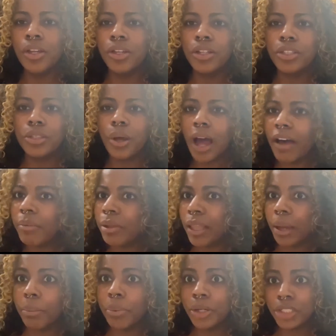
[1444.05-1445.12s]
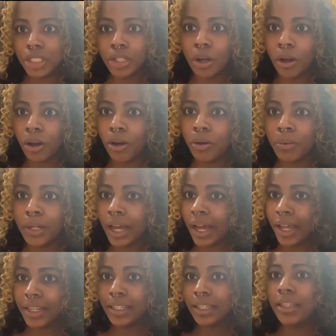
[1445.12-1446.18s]
So I've been like pushing all what
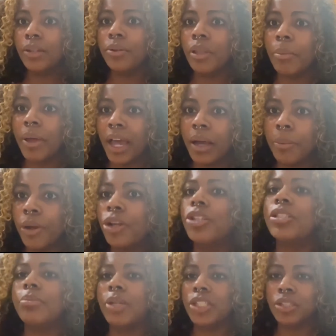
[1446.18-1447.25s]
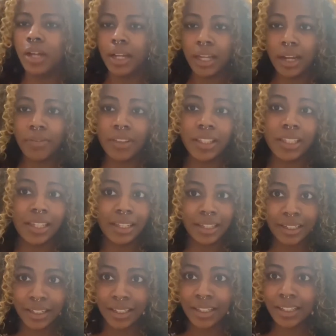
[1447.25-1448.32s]
I need on the back burner to make sure I get everything that
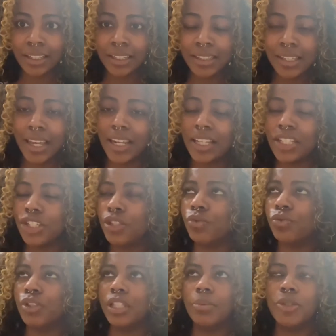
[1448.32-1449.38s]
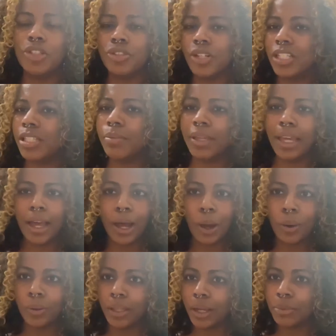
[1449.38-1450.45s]
he needs. And it's just really been stressing me
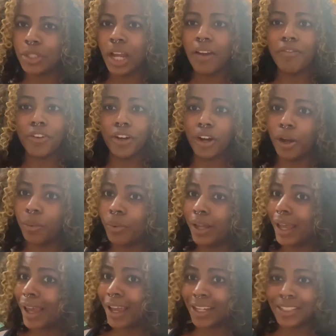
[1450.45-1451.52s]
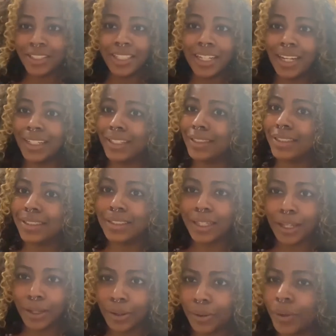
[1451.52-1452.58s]
out. Like I'm trying to figure out what ass cheek I need to
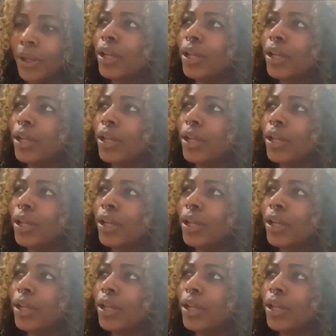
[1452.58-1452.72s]
sell.